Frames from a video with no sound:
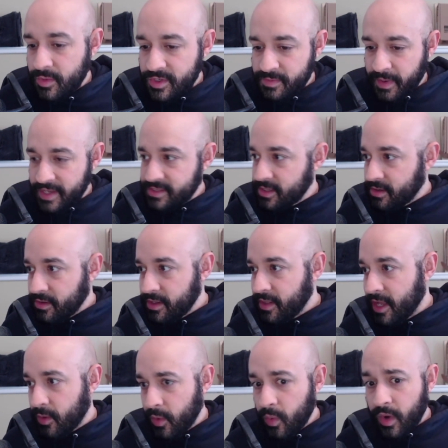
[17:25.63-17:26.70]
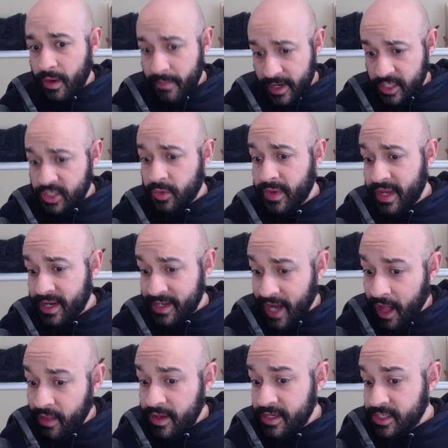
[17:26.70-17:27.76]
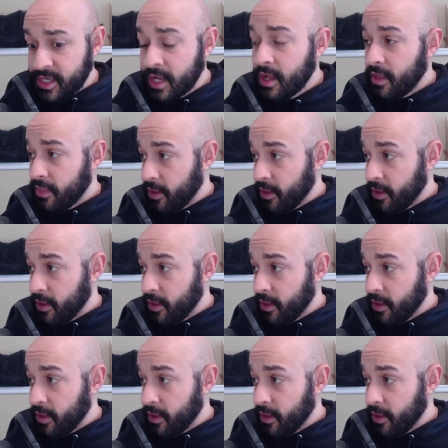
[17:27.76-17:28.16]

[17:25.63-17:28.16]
It was basically like we want to make sure we acknowledge